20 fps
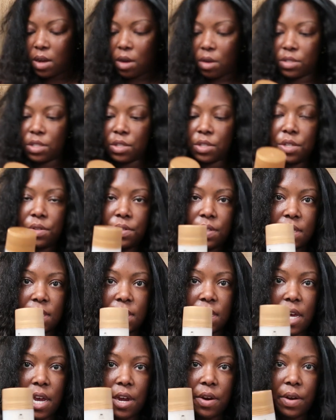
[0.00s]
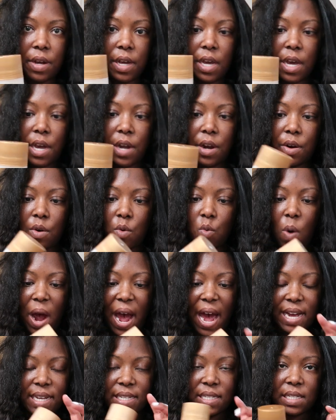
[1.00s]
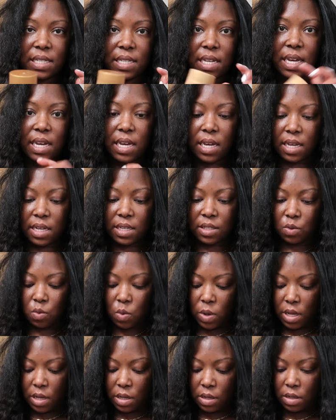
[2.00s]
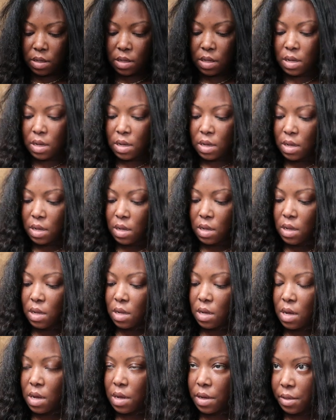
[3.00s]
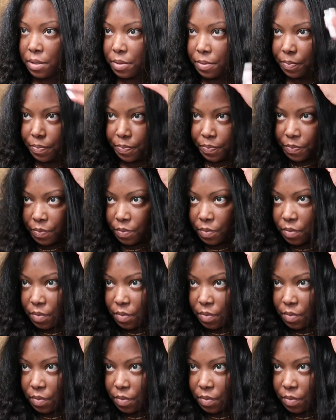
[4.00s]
I also use this Care Care wax stick as well um,